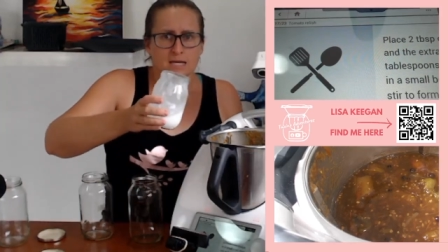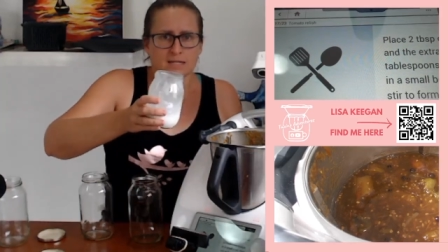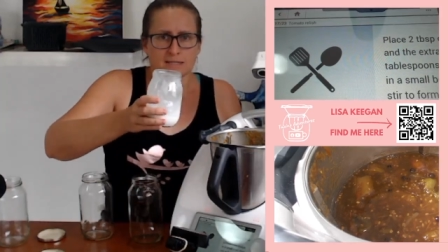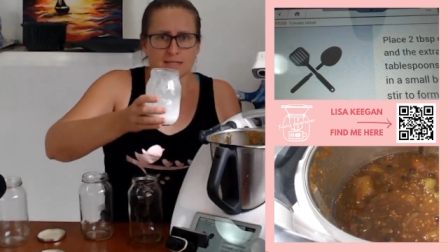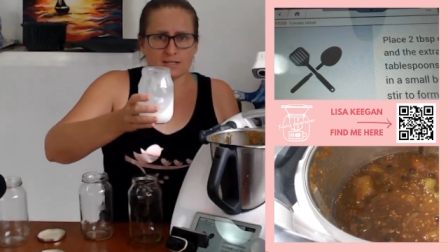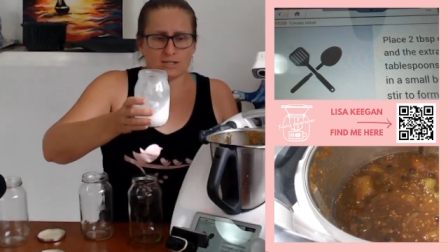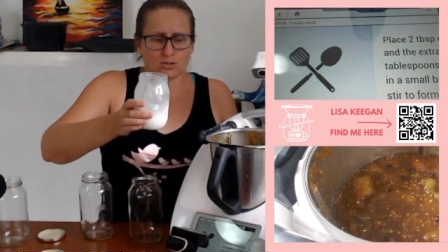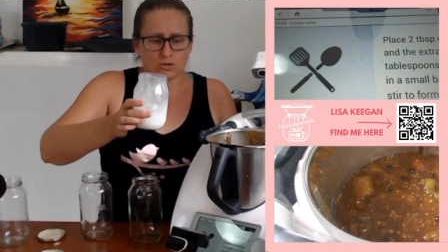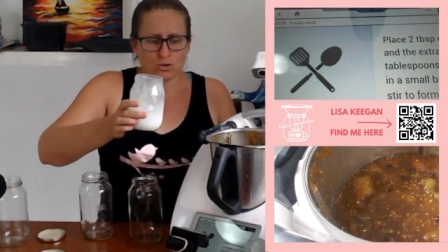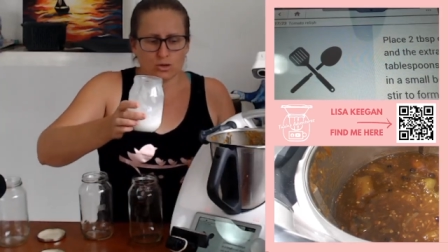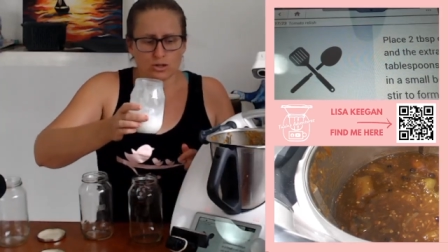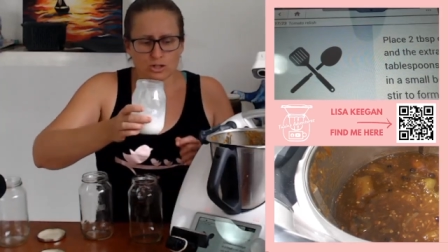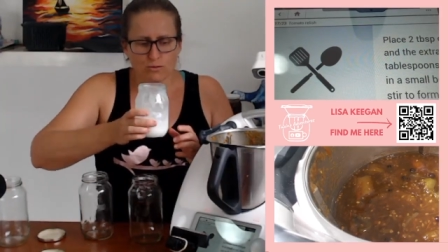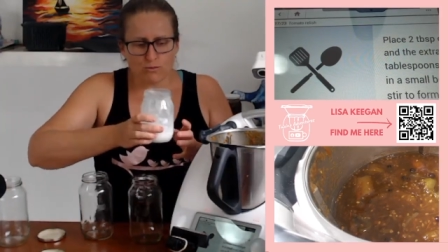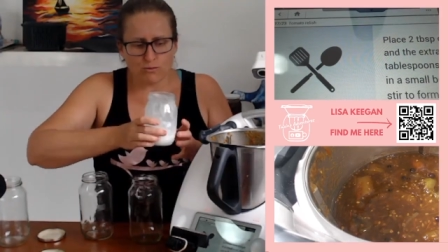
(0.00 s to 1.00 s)
So
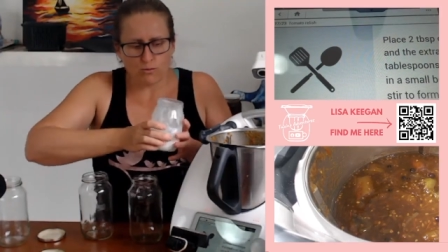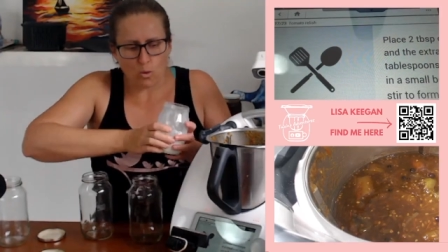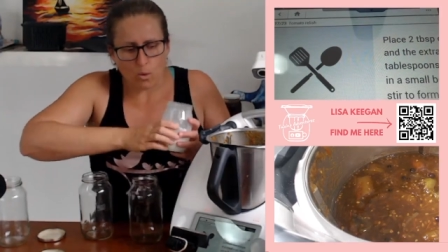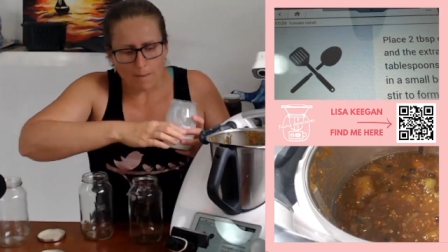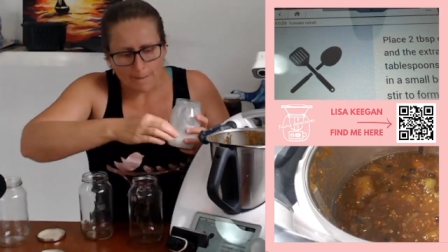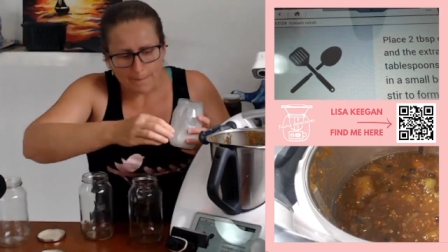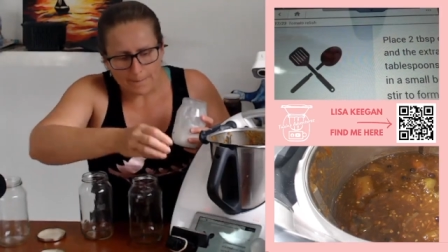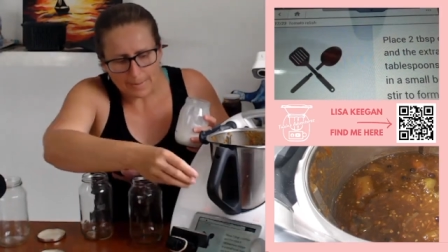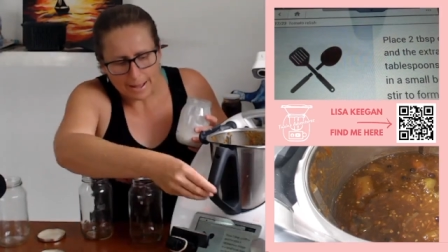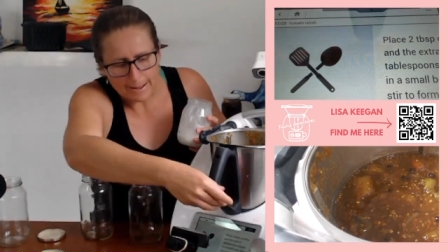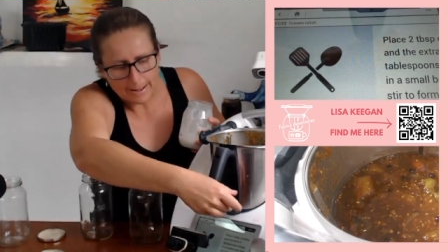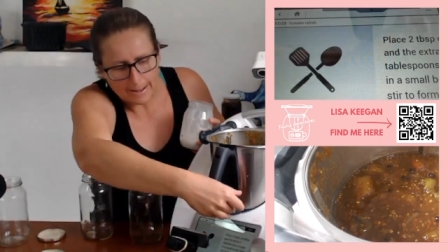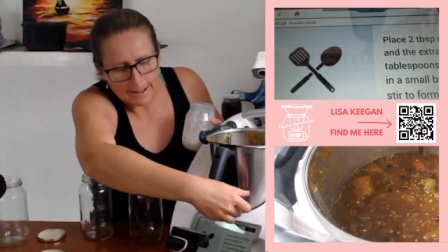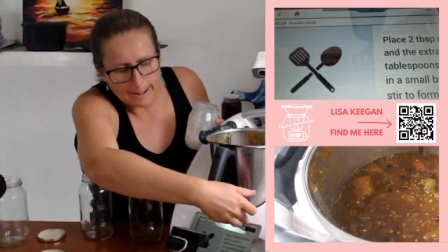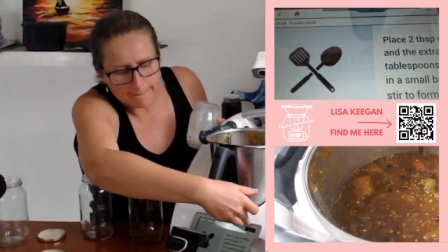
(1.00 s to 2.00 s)
stir to form
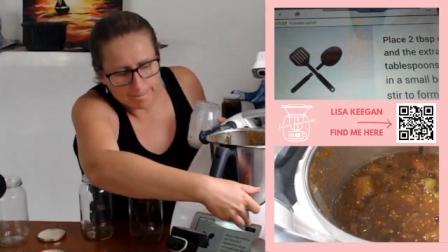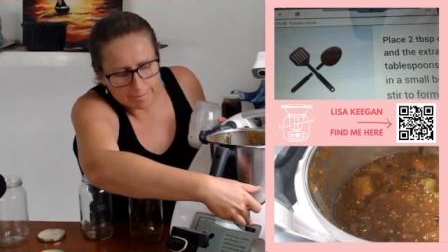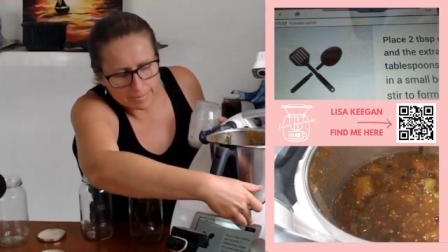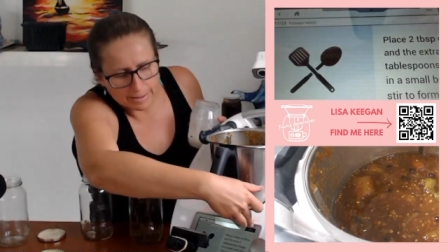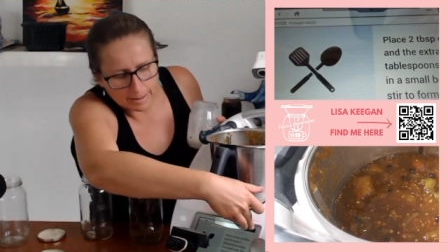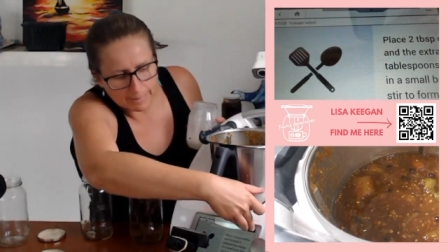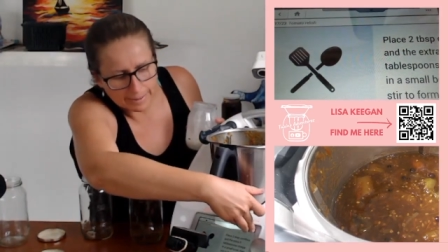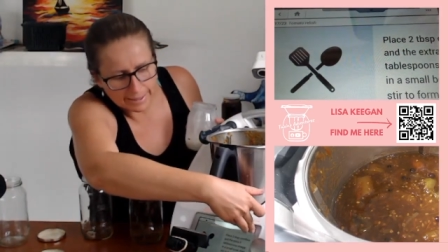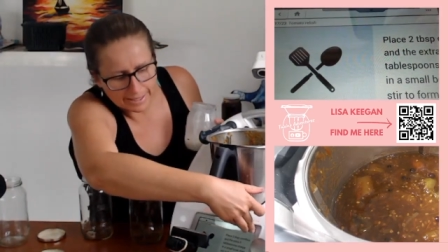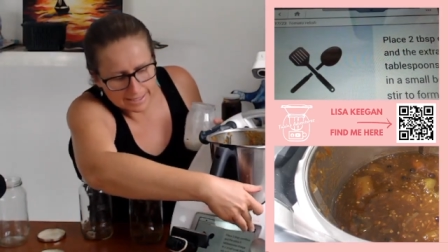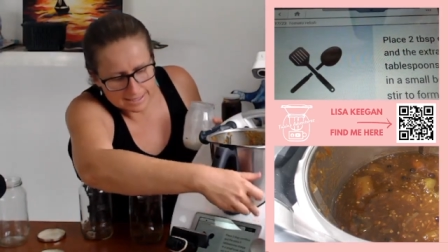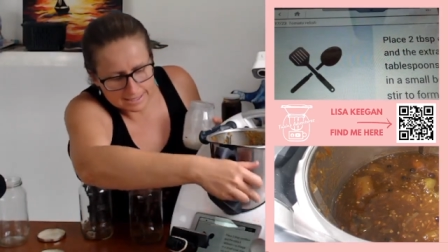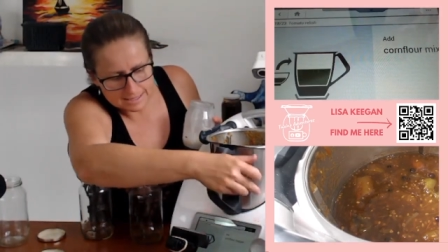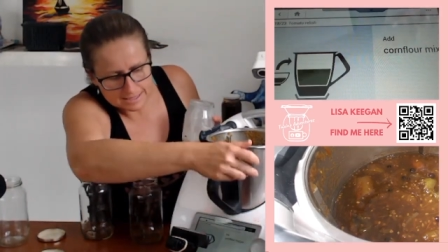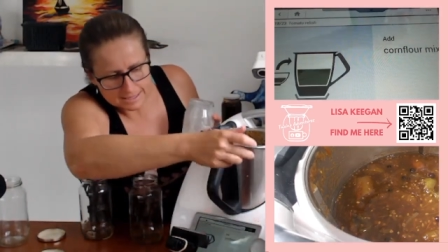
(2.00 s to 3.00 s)
a
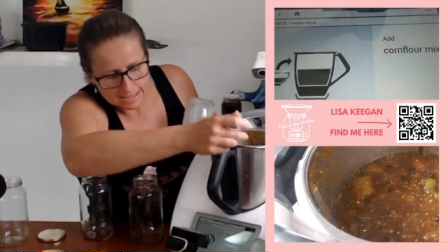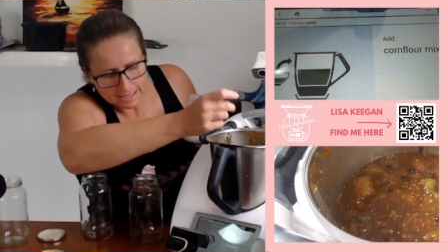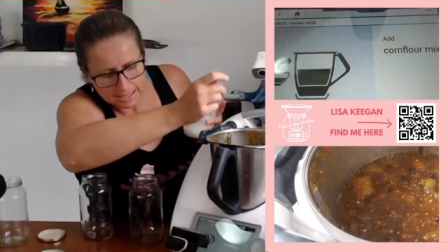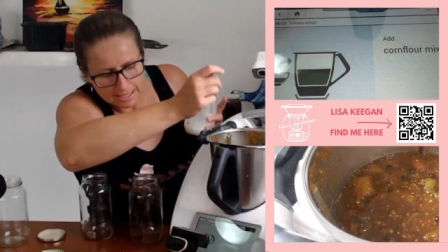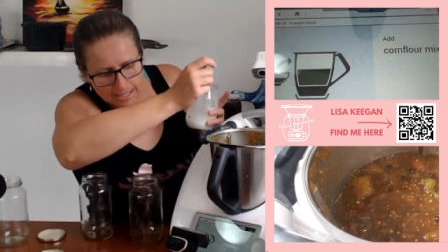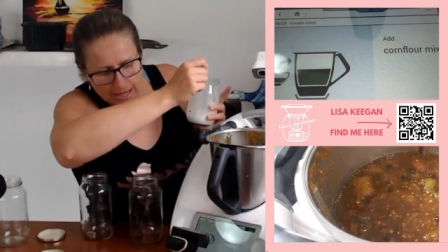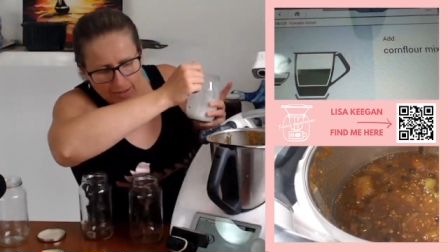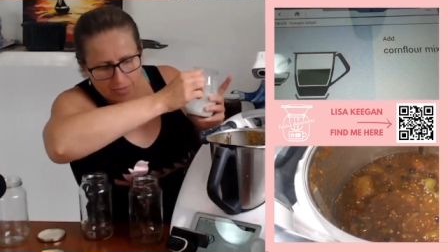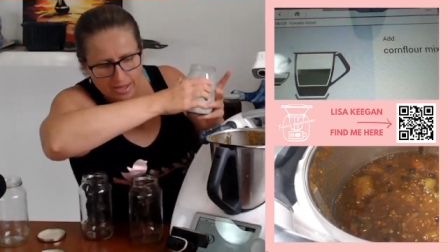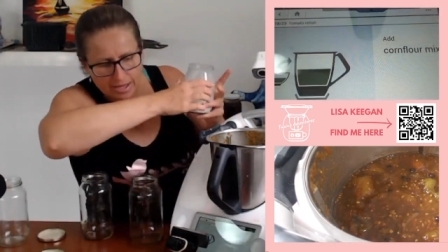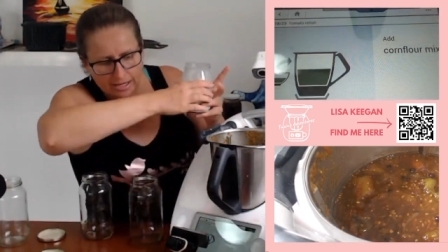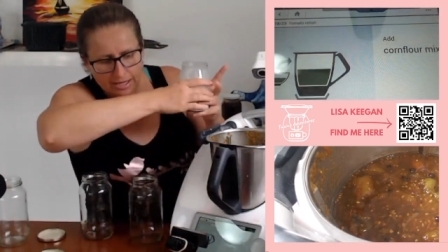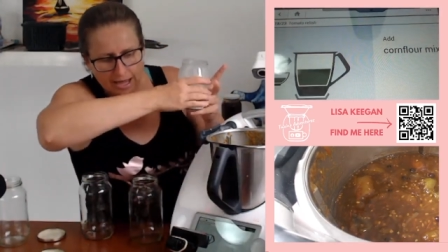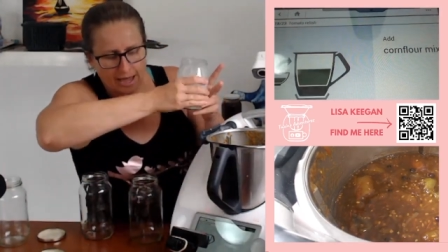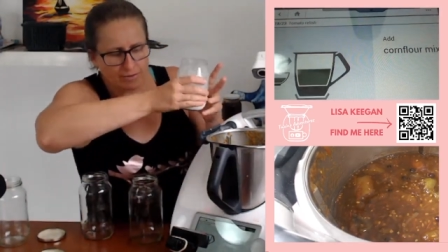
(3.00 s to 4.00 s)
paste and
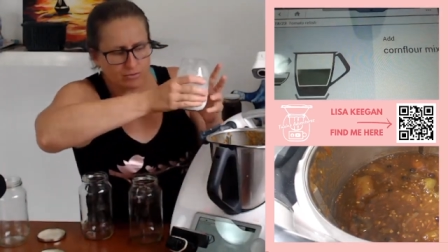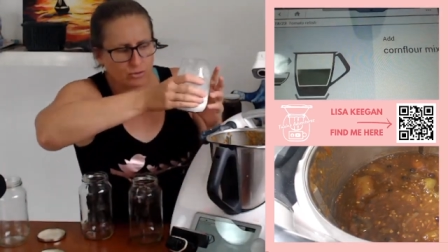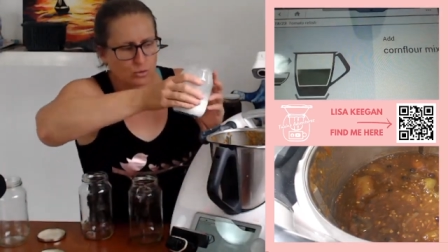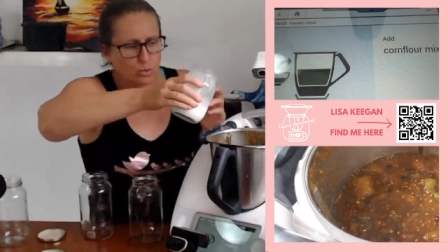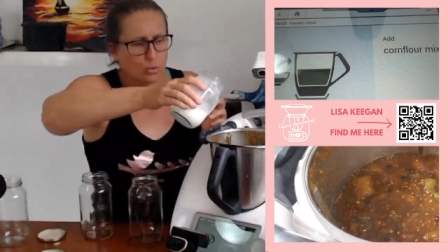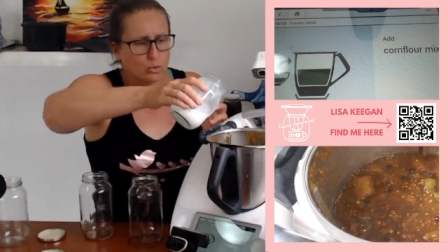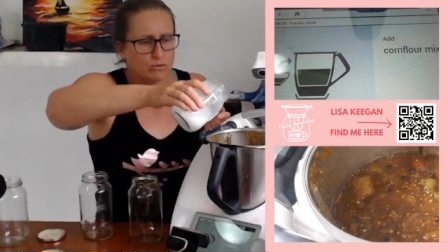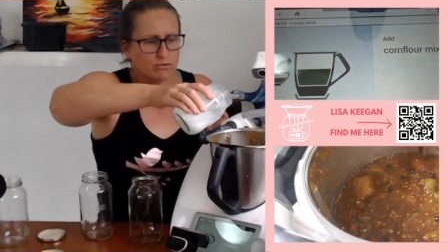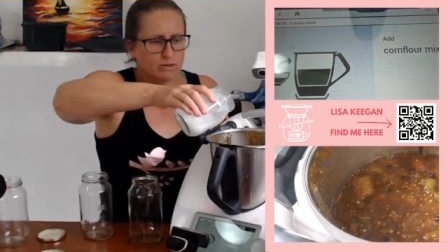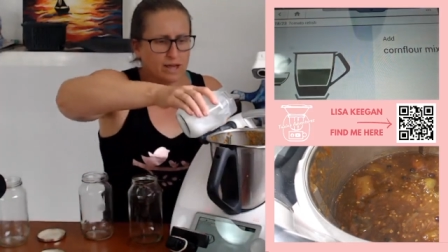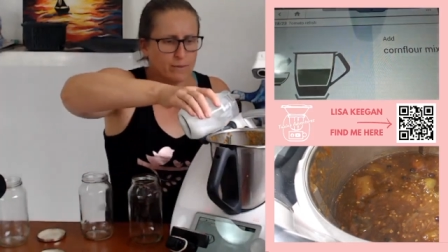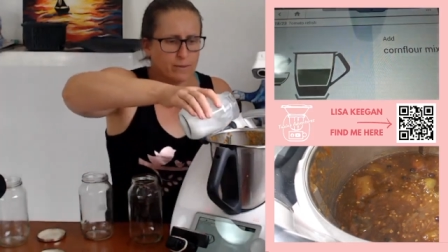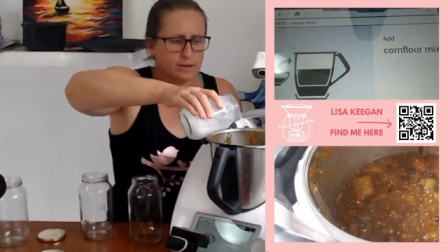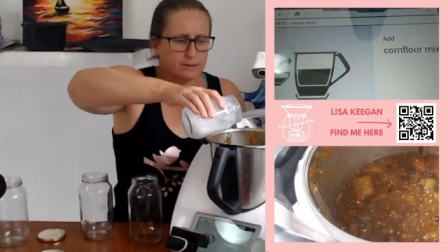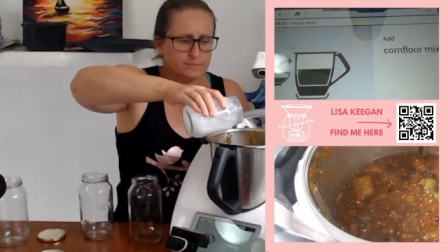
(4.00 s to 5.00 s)
then add the corn
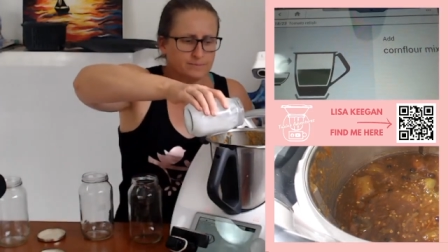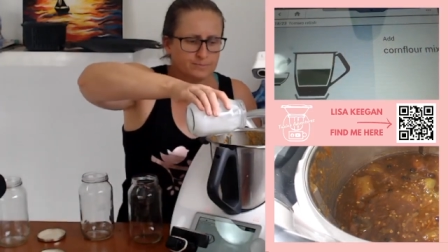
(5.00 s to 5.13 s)
flour.